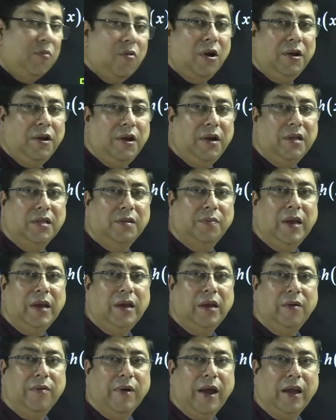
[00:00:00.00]
quantity is being
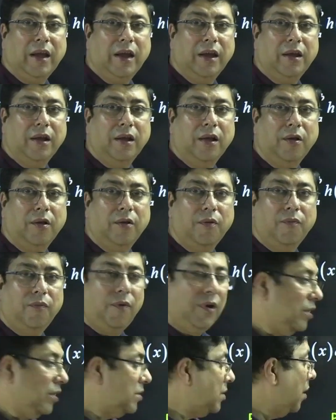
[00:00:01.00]
divided.
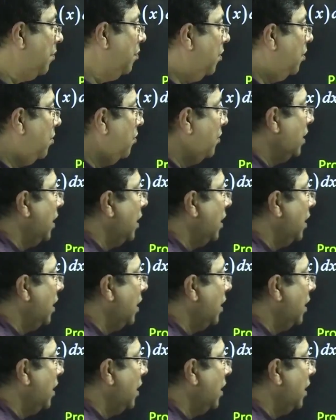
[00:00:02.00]
For example, we